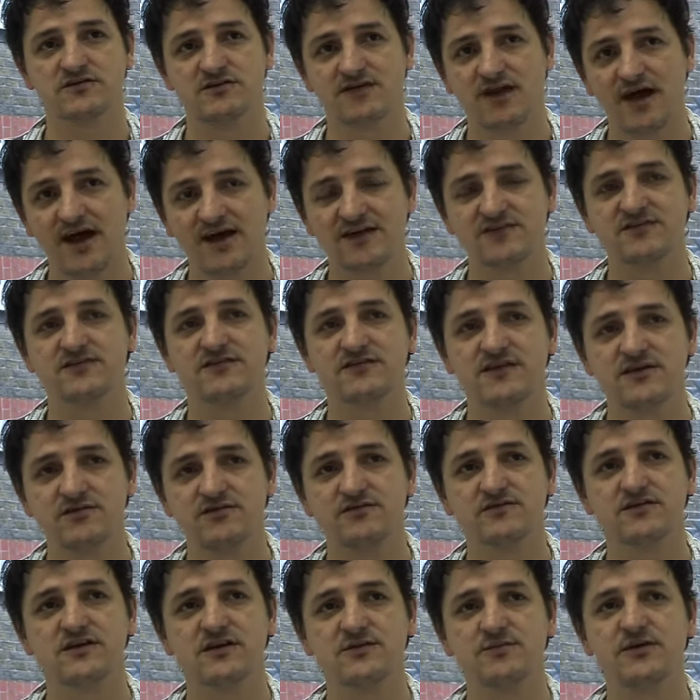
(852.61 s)
And actually there
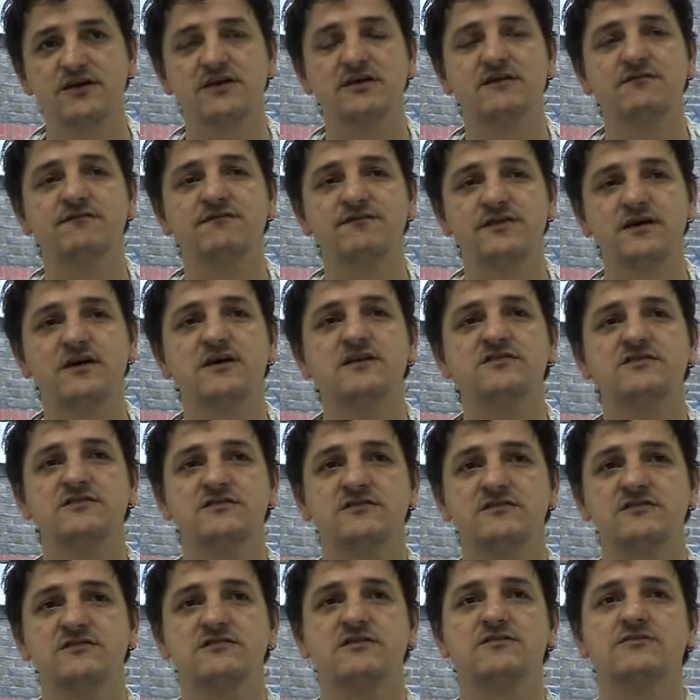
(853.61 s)
is going to be
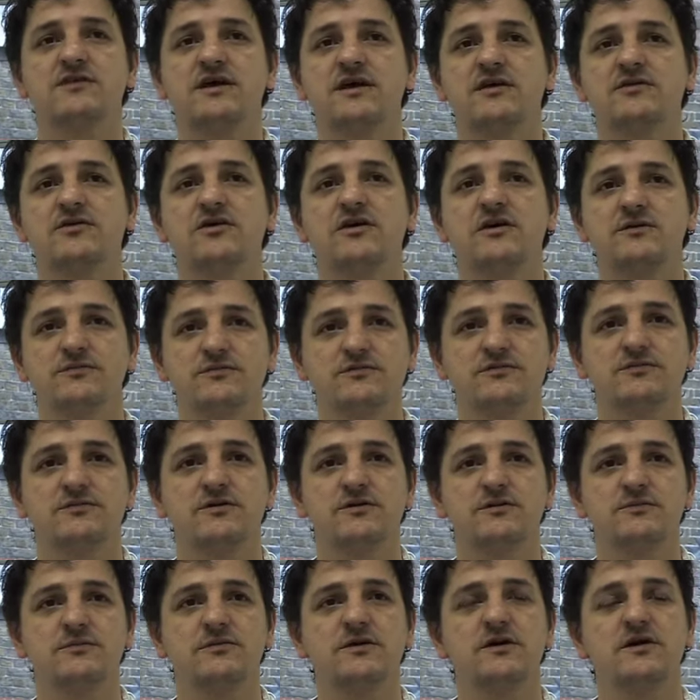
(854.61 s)
convergence around
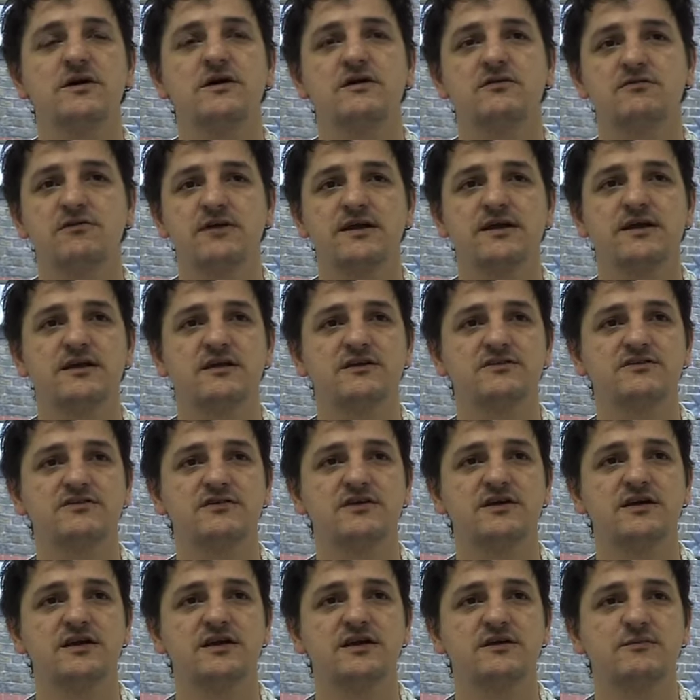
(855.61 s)
optimum
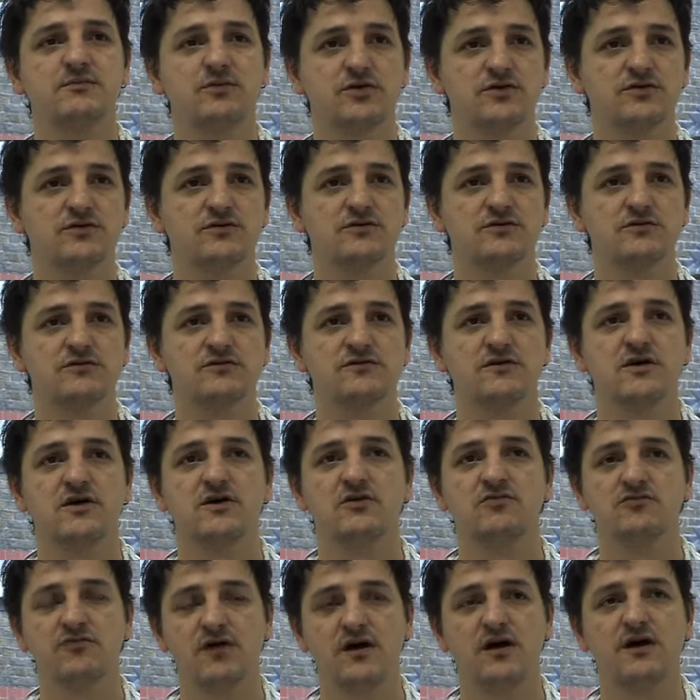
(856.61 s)
regulatory models,
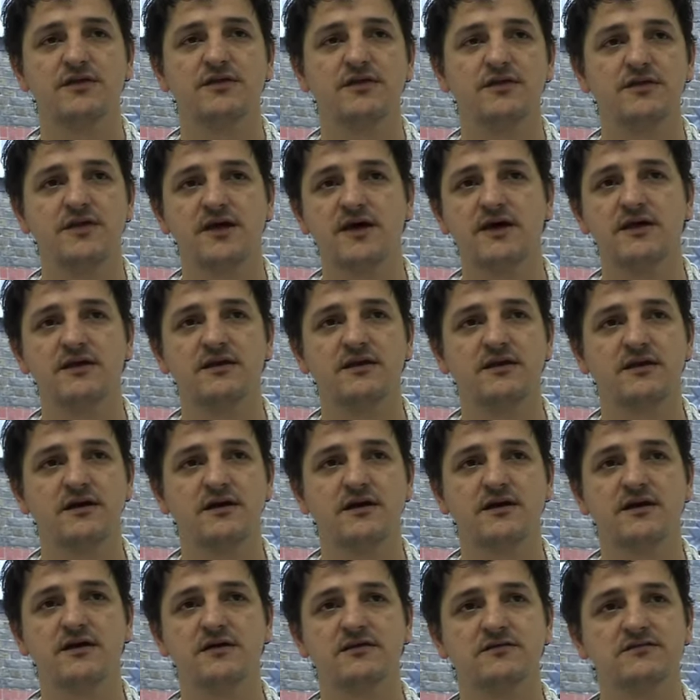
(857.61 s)
rather
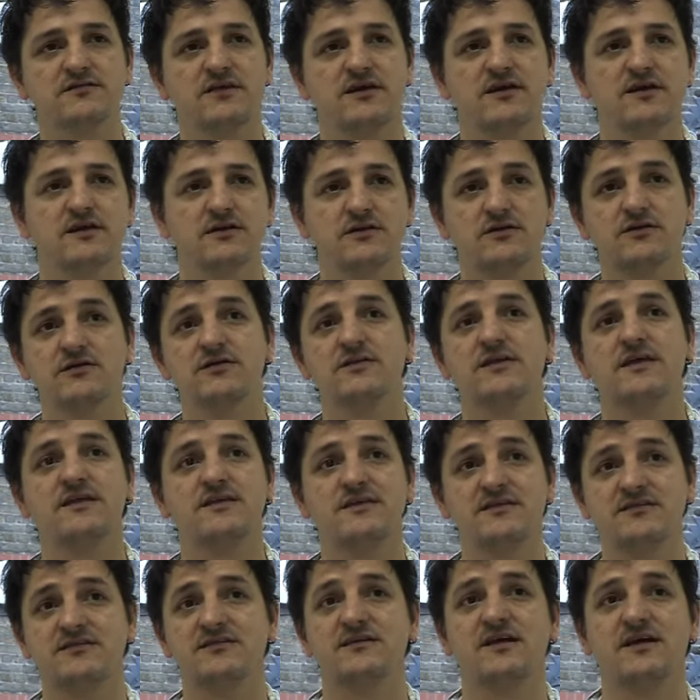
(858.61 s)
than saying, look,
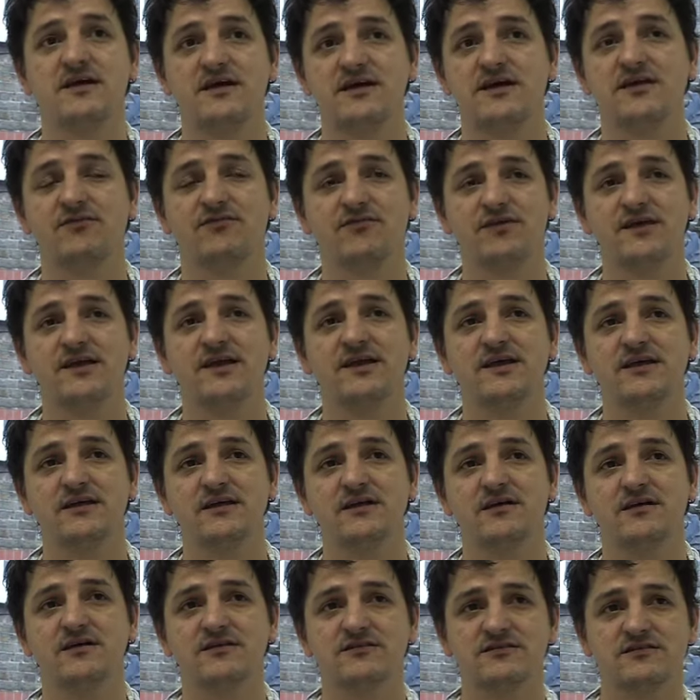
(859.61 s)
this, if we
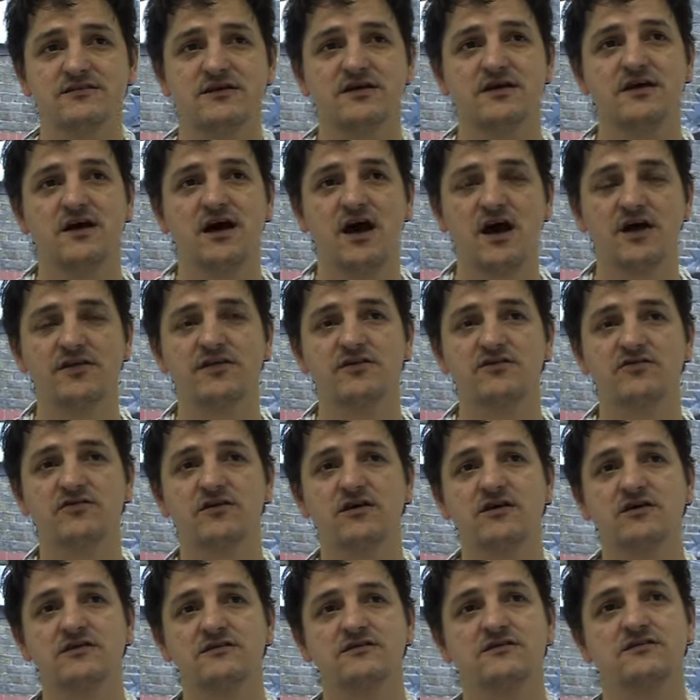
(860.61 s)
legalised other
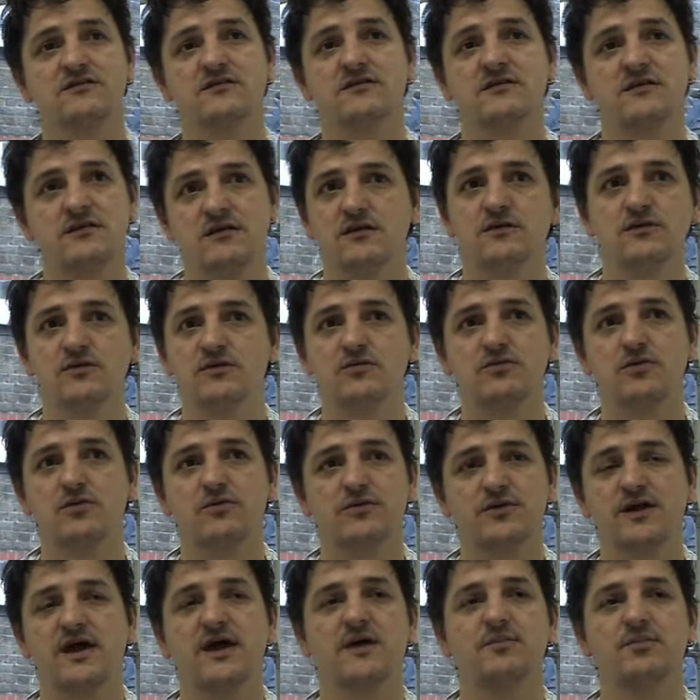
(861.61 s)
drugs, look what
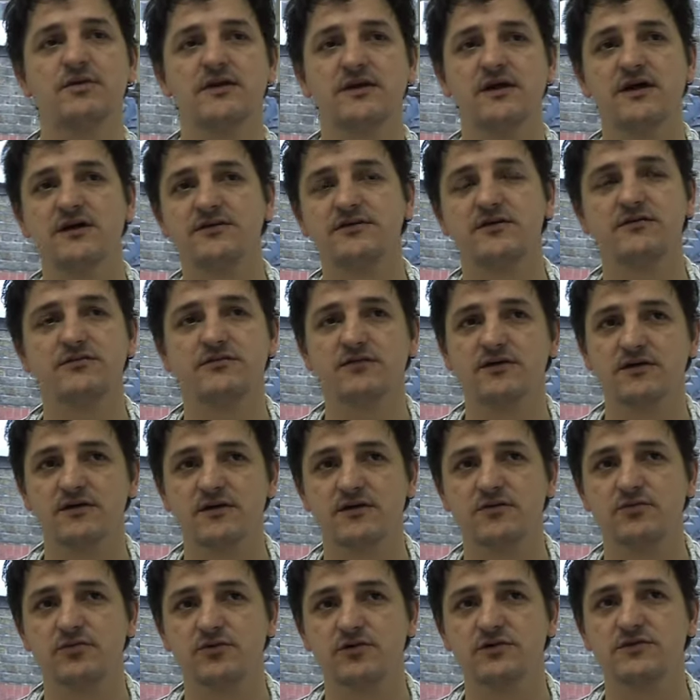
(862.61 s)
would happen. I don't think
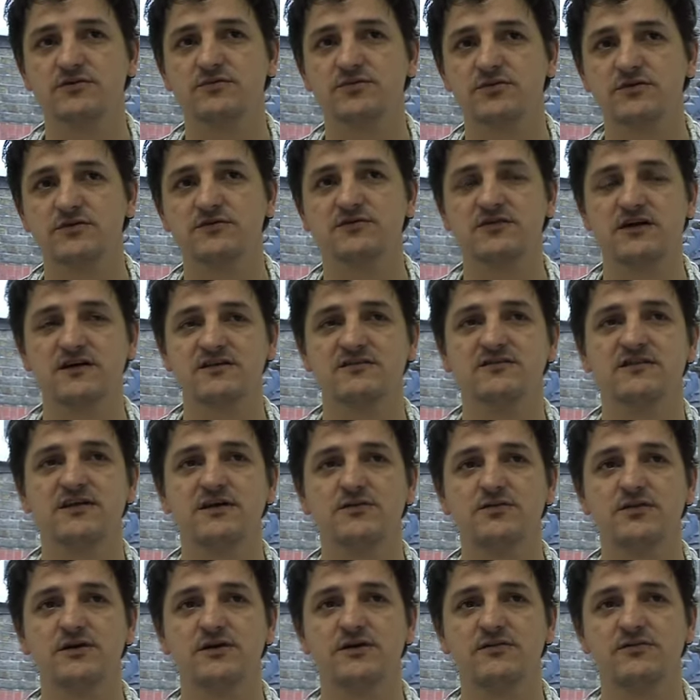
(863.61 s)
that would, because actually
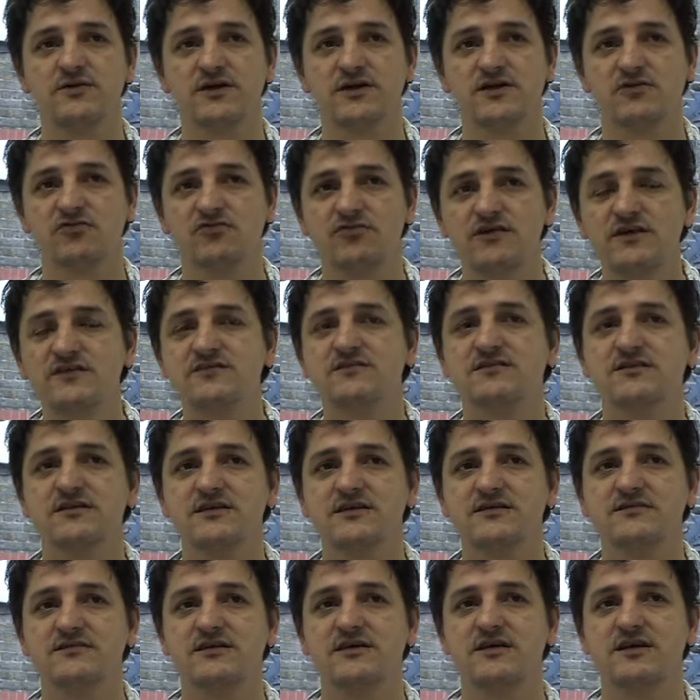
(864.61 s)
we're
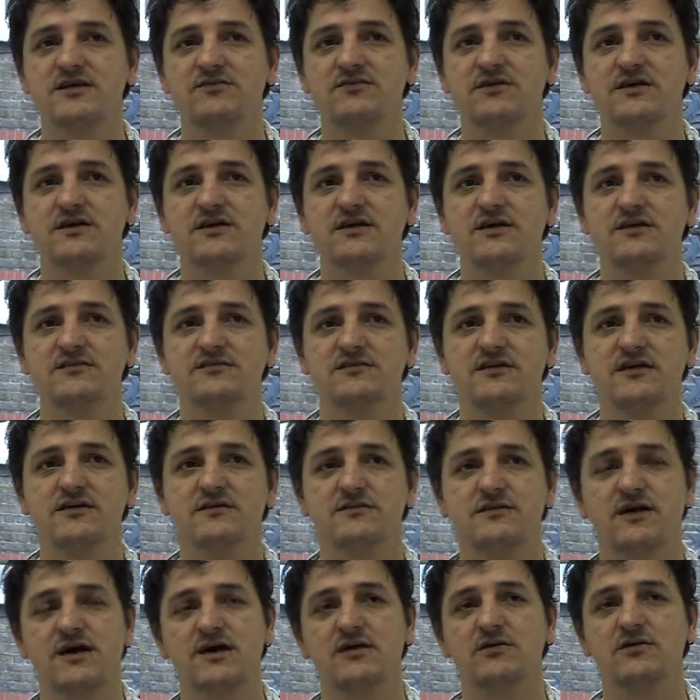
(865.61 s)
increasingly tightly regulating
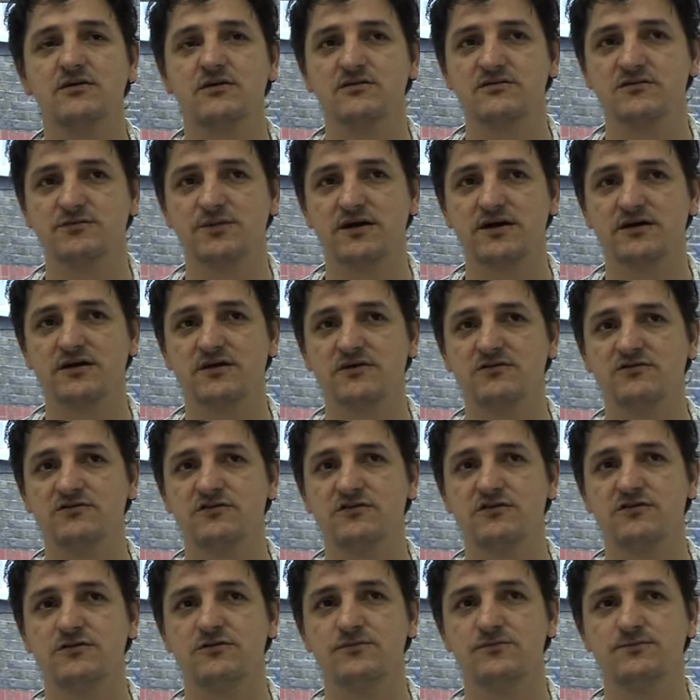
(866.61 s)
alcohol and tobacco
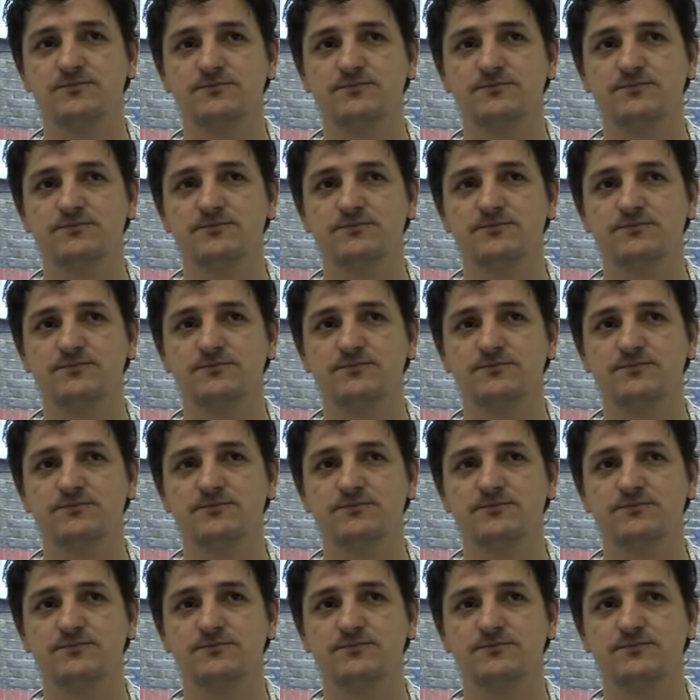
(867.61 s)
too.